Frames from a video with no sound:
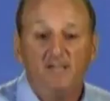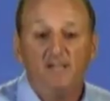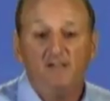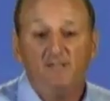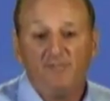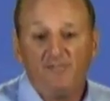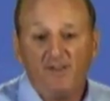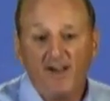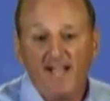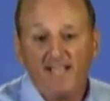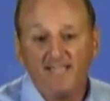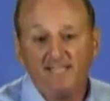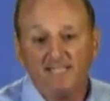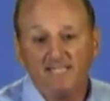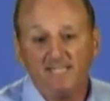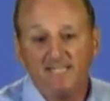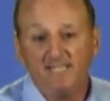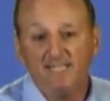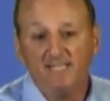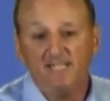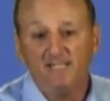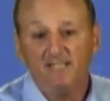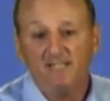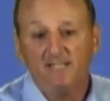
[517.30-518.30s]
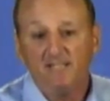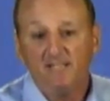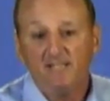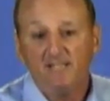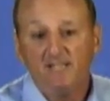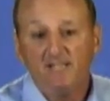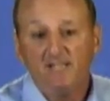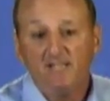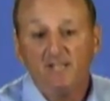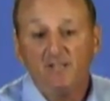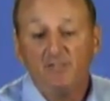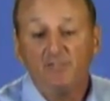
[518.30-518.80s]
Finally,
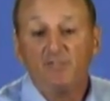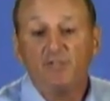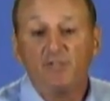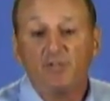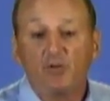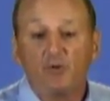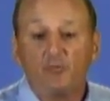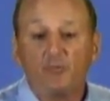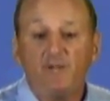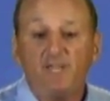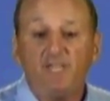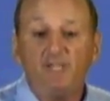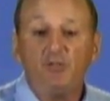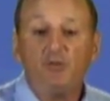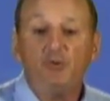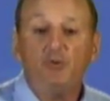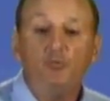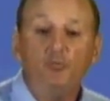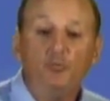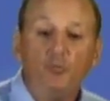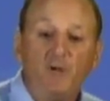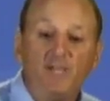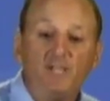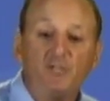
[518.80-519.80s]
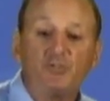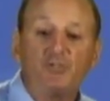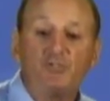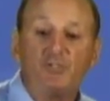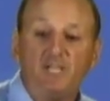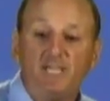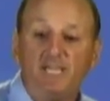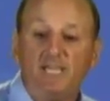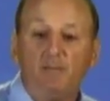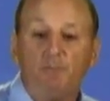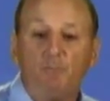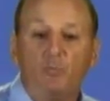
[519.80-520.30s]
the degree to which
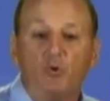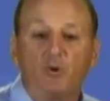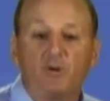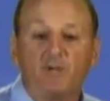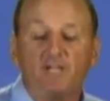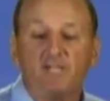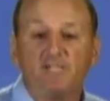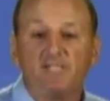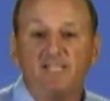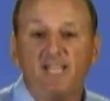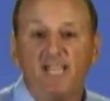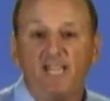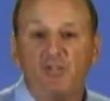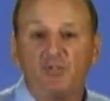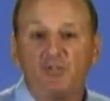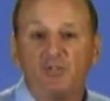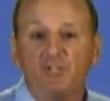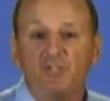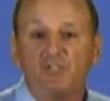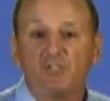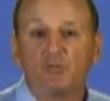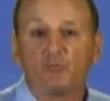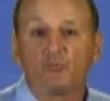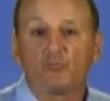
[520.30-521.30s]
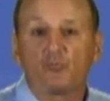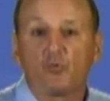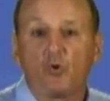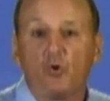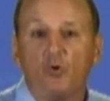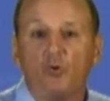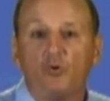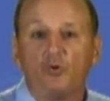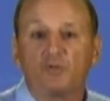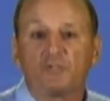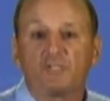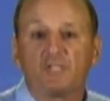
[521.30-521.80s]
team organizations and
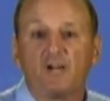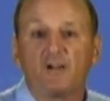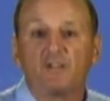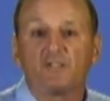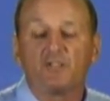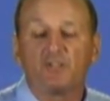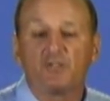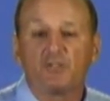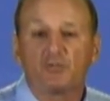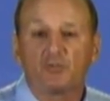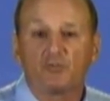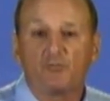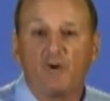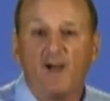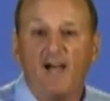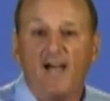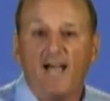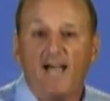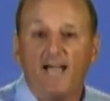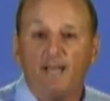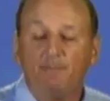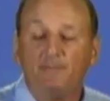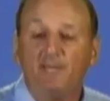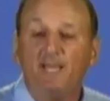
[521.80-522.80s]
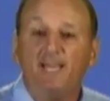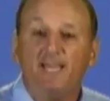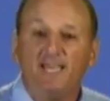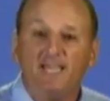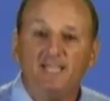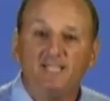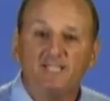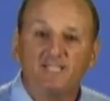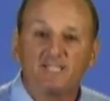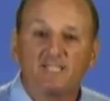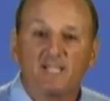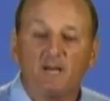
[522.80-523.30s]
roles are described
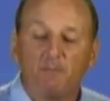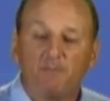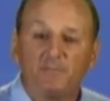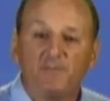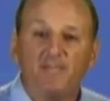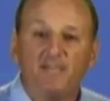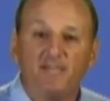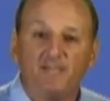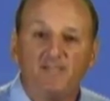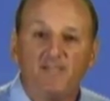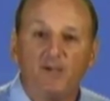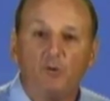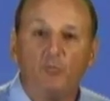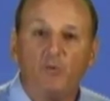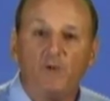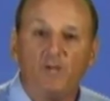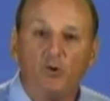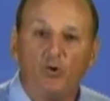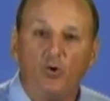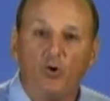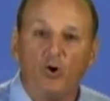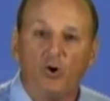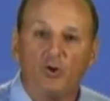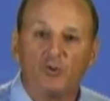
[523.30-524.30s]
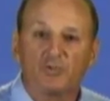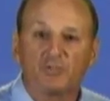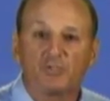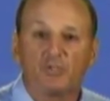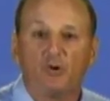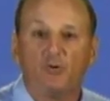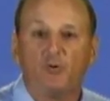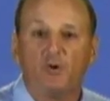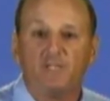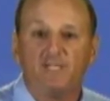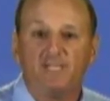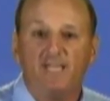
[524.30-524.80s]
is something that we
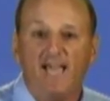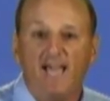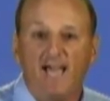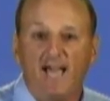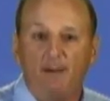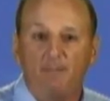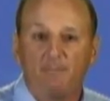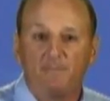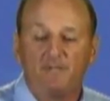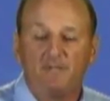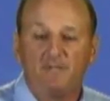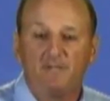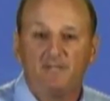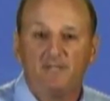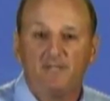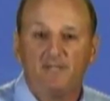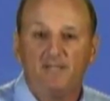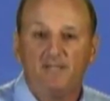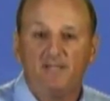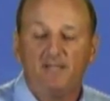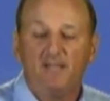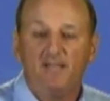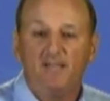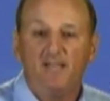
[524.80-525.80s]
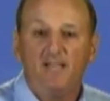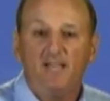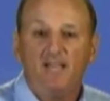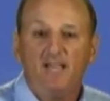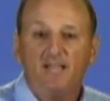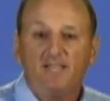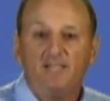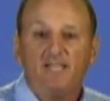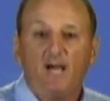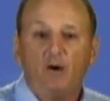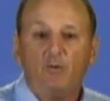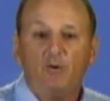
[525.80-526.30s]
also adapt.
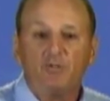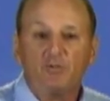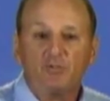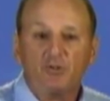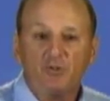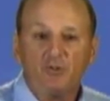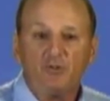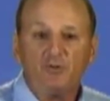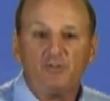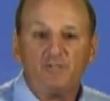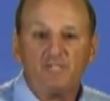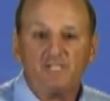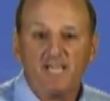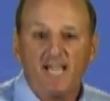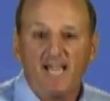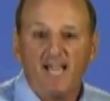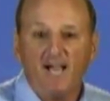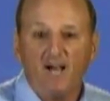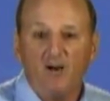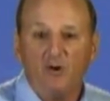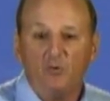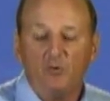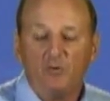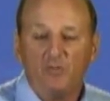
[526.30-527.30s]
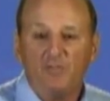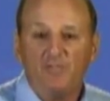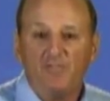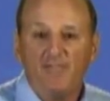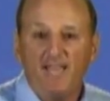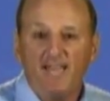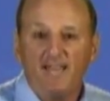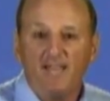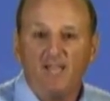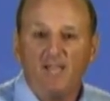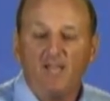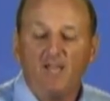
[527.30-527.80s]
Now, it turns out
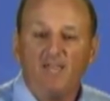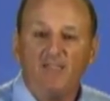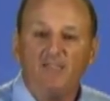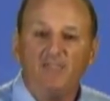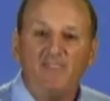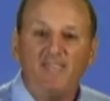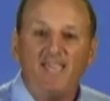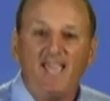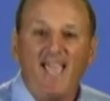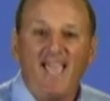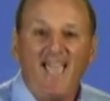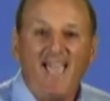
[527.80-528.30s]
that the